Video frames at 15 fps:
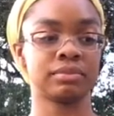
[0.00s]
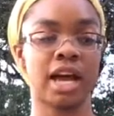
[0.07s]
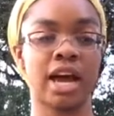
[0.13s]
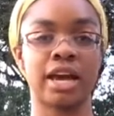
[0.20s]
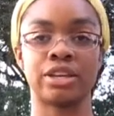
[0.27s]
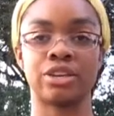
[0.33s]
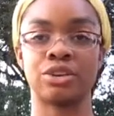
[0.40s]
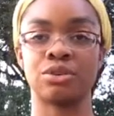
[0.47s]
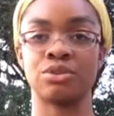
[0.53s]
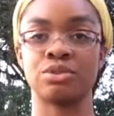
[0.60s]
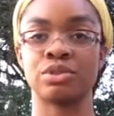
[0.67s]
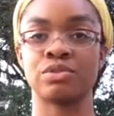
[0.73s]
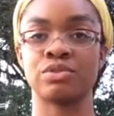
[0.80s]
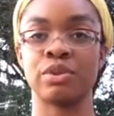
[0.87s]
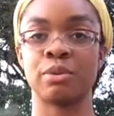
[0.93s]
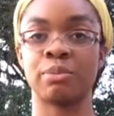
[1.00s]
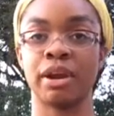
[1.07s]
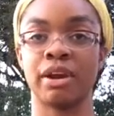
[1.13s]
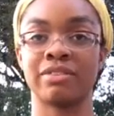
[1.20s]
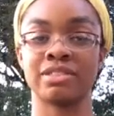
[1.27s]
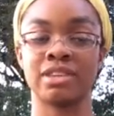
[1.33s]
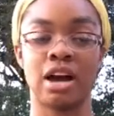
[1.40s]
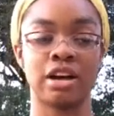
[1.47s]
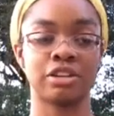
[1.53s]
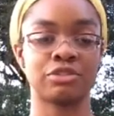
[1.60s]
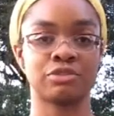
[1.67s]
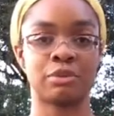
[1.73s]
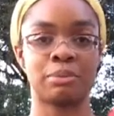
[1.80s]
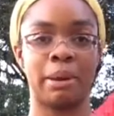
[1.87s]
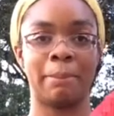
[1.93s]
I used for a pair of socks
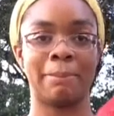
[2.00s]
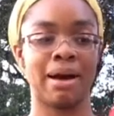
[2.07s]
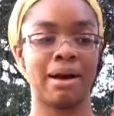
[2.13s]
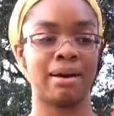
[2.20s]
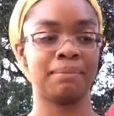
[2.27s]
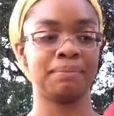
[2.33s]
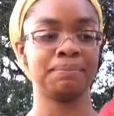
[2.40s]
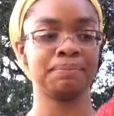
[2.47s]
for my mom.